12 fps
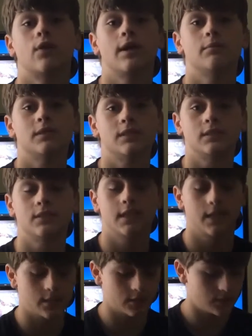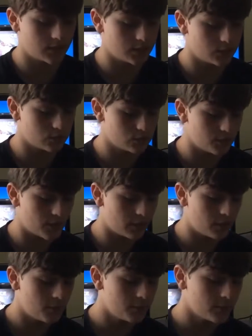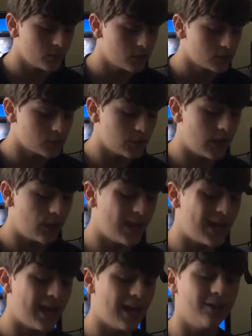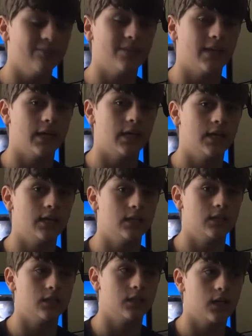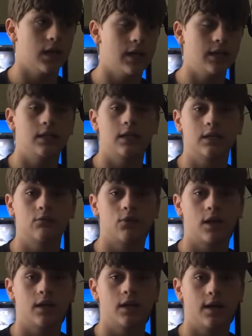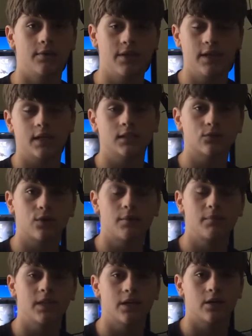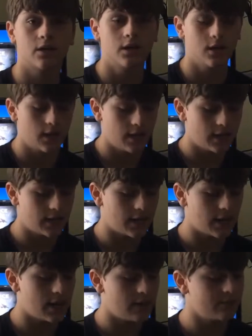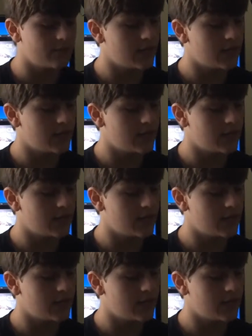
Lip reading: RAM stick that I told you about. So now I have a 8 gig RAM. I have 8 gigs of RAM in there, and I have